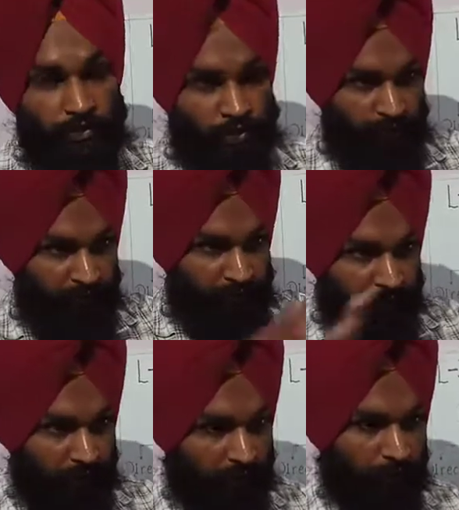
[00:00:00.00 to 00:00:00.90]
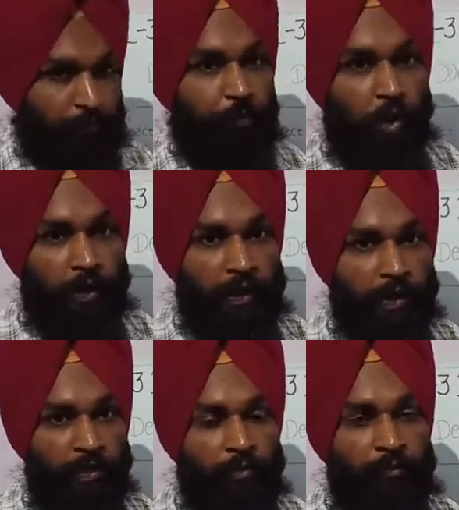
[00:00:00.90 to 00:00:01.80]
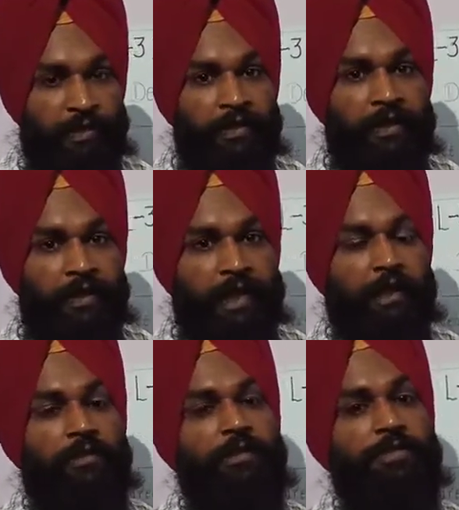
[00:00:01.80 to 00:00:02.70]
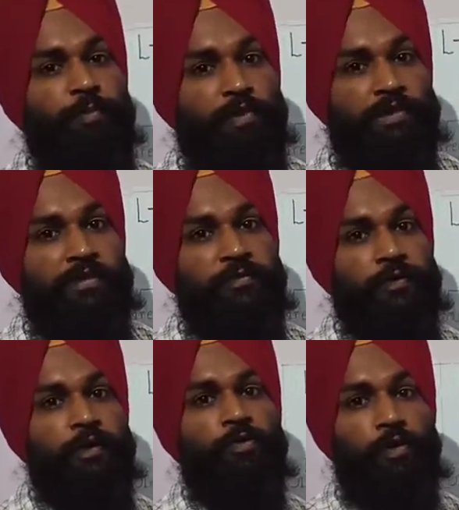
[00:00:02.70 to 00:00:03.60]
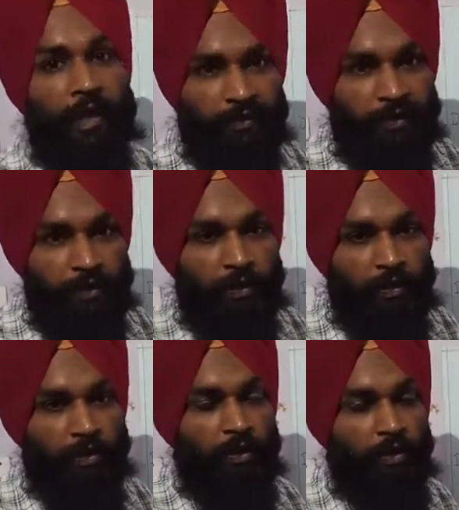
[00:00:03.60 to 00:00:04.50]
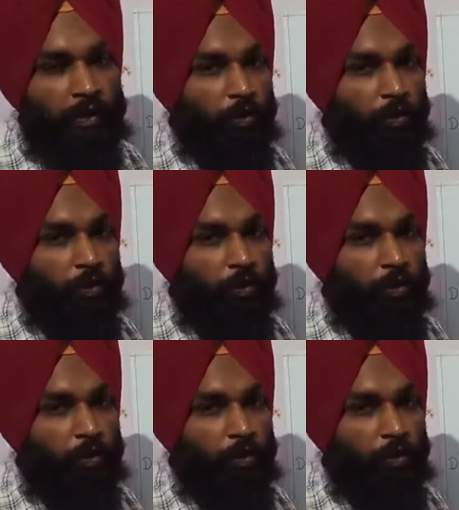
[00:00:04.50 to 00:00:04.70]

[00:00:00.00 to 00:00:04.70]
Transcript: should be one body which take the responsibility to elect the